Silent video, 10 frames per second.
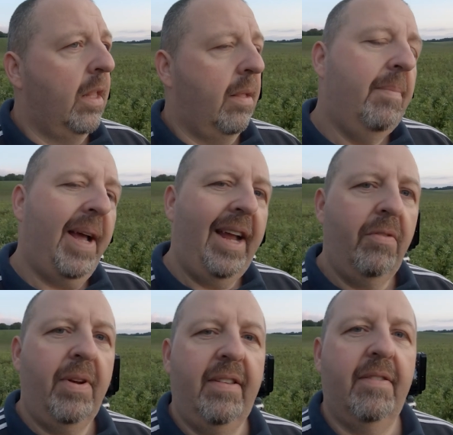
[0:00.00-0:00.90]
The main
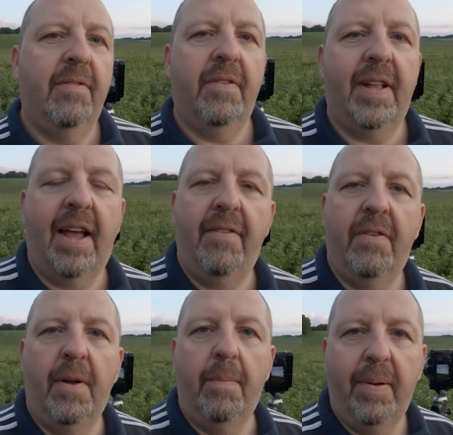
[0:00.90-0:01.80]
reason for that, if
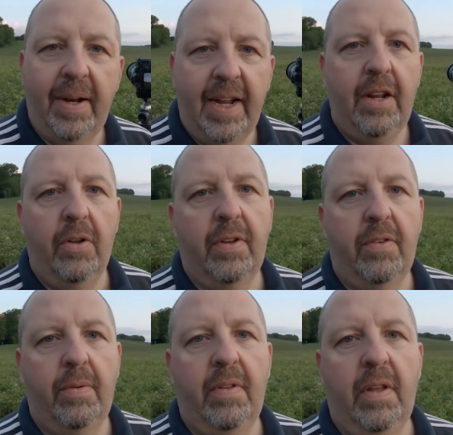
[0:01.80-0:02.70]
I'm completely
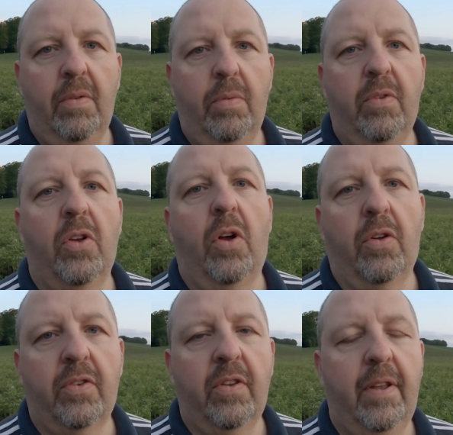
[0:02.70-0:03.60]
honest with you, was
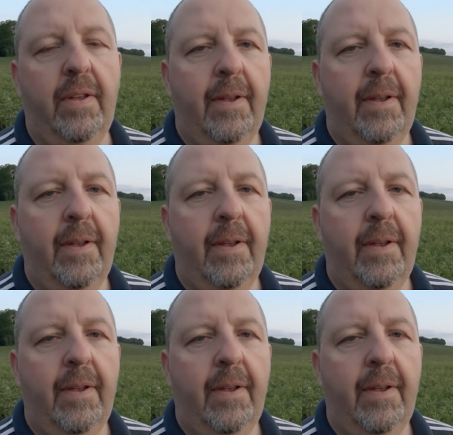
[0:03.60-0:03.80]
cost.